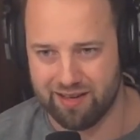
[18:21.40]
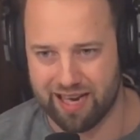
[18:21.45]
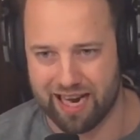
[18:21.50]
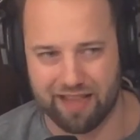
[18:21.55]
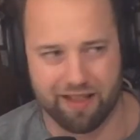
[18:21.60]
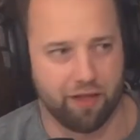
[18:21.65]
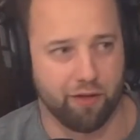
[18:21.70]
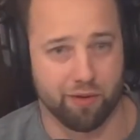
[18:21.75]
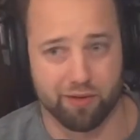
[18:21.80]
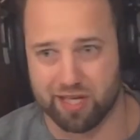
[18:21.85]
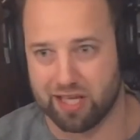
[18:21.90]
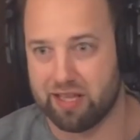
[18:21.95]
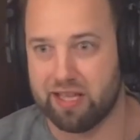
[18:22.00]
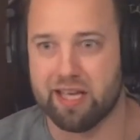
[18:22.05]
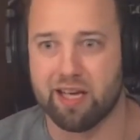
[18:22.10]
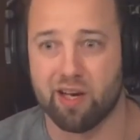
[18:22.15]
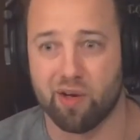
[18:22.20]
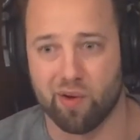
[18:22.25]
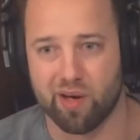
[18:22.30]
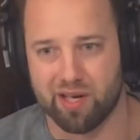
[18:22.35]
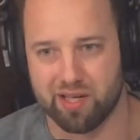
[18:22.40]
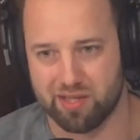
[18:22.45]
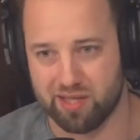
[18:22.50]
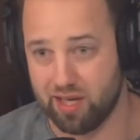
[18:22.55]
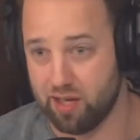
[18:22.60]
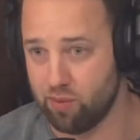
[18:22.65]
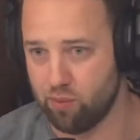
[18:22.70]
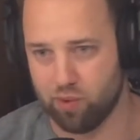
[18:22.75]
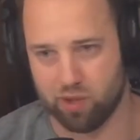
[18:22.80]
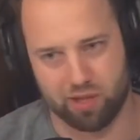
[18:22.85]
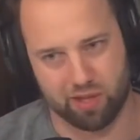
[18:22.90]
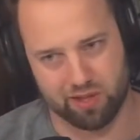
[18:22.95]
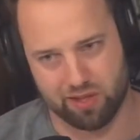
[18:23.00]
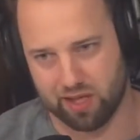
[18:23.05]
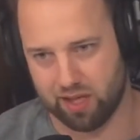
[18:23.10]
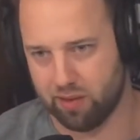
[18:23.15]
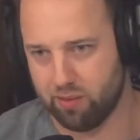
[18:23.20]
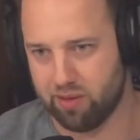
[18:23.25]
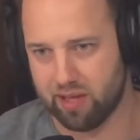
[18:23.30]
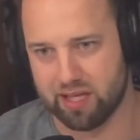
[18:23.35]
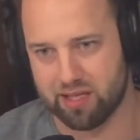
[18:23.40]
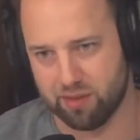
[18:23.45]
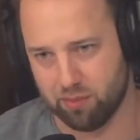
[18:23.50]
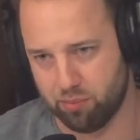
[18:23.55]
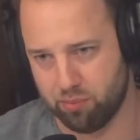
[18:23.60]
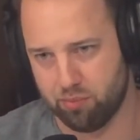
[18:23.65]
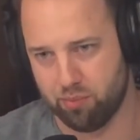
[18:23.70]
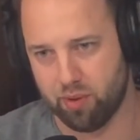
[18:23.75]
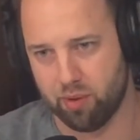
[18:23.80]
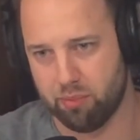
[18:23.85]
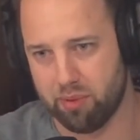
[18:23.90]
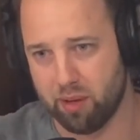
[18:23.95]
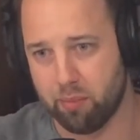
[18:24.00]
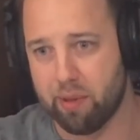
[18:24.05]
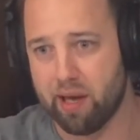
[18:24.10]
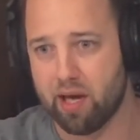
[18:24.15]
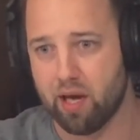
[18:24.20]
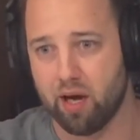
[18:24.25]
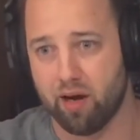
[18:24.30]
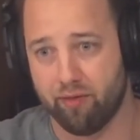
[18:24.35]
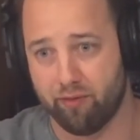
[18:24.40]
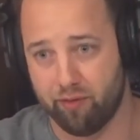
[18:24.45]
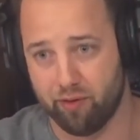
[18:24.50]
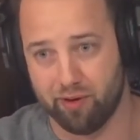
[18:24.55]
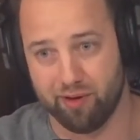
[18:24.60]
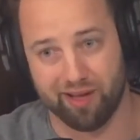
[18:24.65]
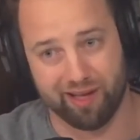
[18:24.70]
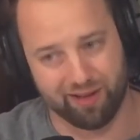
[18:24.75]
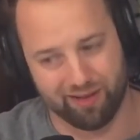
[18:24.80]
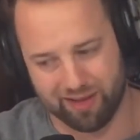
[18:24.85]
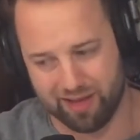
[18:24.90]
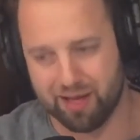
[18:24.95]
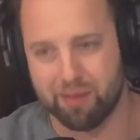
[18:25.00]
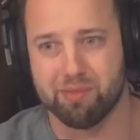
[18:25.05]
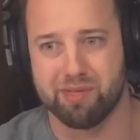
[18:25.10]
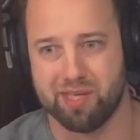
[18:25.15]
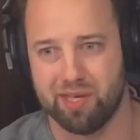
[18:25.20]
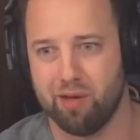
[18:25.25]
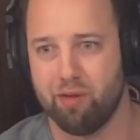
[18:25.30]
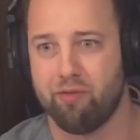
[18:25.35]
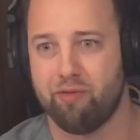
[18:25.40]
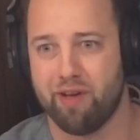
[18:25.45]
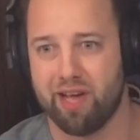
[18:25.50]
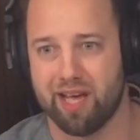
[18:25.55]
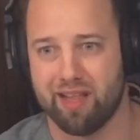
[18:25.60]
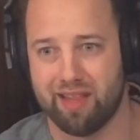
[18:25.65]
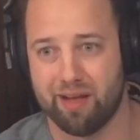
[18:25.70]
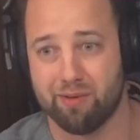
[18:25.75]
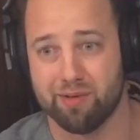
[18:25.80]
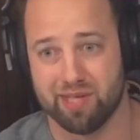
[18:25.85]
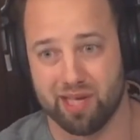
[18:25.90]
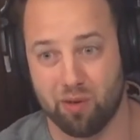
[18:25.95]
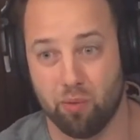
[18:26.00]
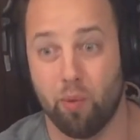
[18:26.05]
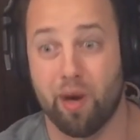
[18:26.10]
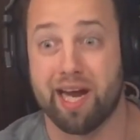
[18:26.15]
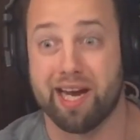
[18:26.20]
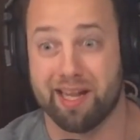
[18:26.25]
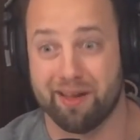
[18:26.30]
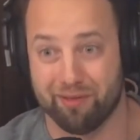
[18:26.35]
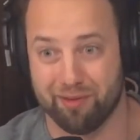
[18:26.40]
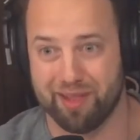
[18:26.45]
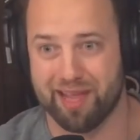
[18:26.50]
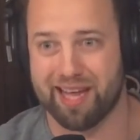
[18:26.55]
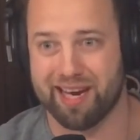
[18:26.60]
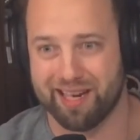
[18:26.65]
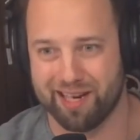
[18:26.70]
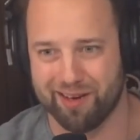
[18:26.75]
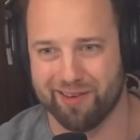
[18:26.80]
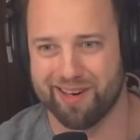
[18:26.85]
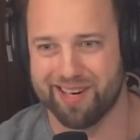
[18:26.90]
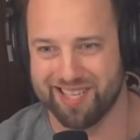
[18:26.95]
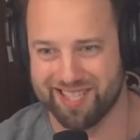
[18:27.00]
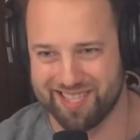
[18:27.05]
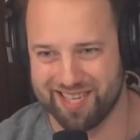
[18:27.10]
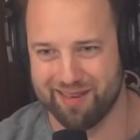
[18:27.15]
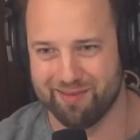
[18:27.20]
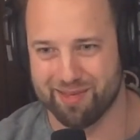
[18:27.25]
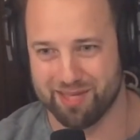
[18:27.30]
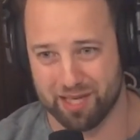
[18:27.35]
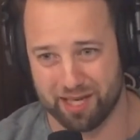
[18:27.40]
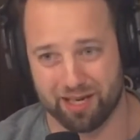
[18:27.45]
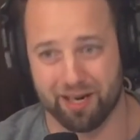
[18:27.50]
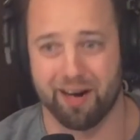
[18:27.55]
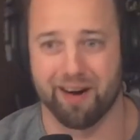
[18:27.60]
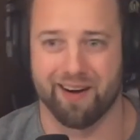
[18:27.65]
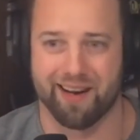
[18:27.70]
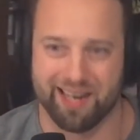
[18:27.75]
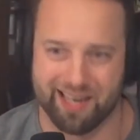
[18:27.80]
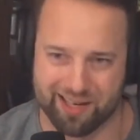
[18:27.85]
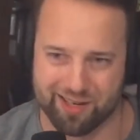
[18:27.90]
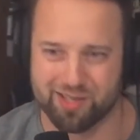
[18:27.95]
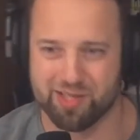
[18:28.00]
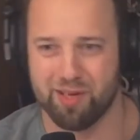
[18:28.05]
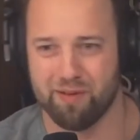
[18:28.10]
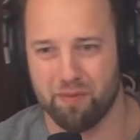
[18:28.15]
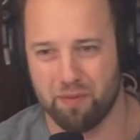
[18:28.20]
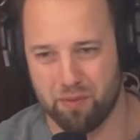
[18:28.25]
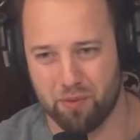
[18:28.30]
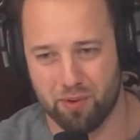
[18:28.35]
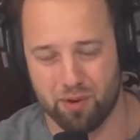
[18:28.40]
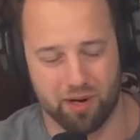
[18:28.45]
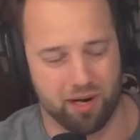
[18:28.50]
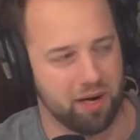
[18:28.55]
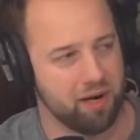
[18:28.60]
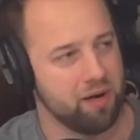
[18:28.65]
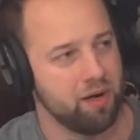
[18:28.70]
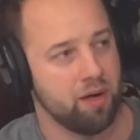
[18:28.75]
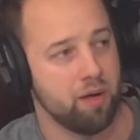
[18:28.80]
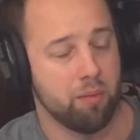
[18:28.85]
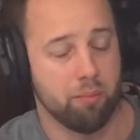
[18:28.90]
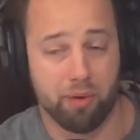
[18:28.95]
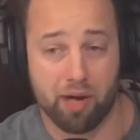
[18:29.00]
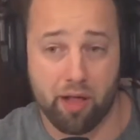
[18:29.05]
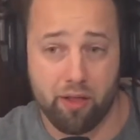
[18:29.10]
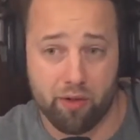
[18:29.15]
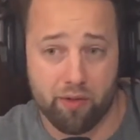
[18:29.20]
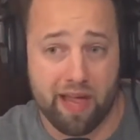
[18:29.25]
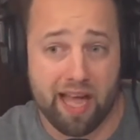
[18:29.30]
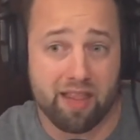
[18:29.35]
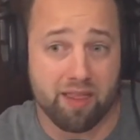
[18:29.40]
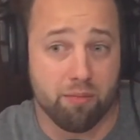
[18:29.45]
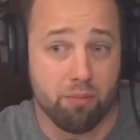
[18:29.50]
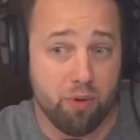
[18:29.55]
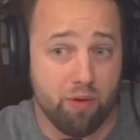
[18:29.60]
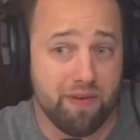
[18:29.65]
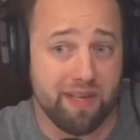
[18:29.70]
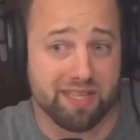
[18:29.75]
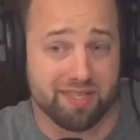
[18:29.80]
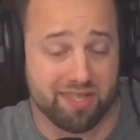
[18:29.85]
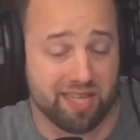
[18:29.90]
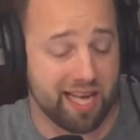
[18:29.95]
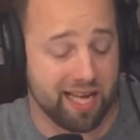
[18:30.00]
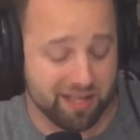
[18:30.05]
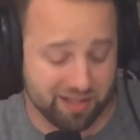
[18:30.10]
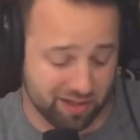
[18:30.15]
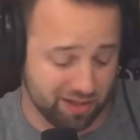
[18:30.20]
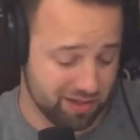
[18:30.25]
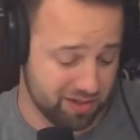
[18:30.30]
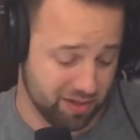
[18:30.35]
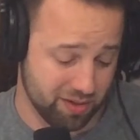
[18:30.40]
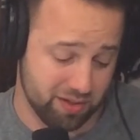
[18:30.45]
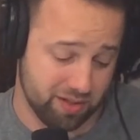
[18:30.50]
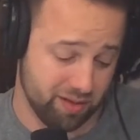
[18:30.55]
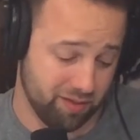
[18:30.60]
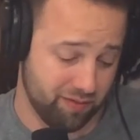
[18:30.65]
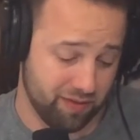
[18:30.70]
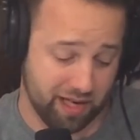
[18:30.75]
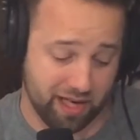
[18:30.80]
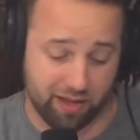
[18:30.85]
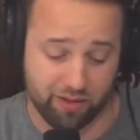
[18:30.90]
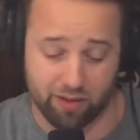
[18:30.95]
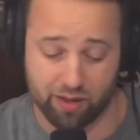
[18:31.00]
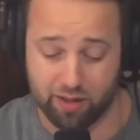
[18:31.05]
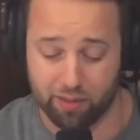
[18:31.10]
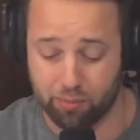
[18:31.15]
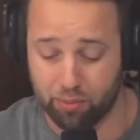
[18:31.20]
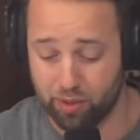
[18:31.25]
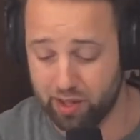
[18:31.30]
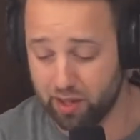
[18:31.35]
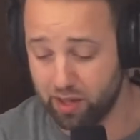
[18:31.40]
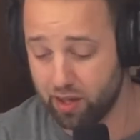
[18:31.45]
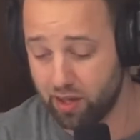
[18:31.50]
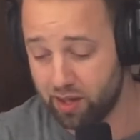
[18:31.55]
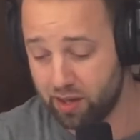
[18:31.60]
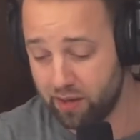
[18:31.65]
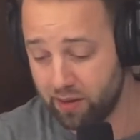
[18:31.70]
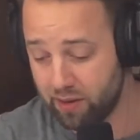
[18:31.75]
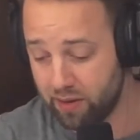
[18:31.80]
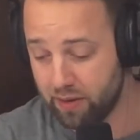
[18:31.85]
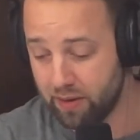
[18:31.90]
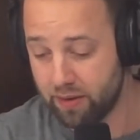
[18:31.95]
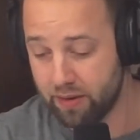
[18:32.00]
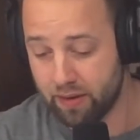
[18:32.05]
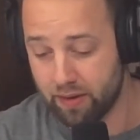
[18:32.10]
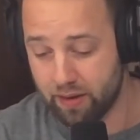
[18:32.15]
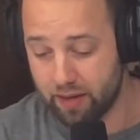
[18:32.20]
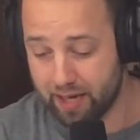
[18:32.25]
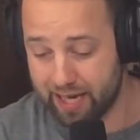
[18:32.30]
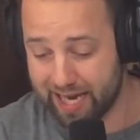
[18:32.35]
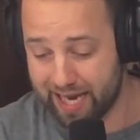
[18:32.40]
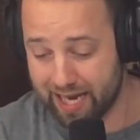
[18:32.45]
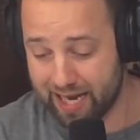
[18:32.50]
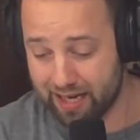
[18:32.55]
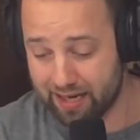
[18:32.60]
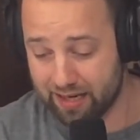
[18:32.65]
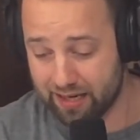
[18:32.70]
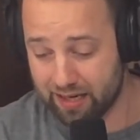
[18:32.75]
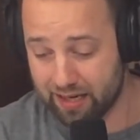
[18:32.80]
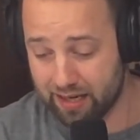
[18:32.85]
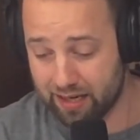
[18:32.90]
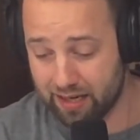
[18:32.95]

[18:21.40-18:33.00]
And then there's like the end credit scene, which is like that's a big payoff for like the MCU fan that was like waiting for that end credit scene. Was like, all right, here's Civil War. But other than that, the movie stands on its own 2 feet. Thought it pretty good, and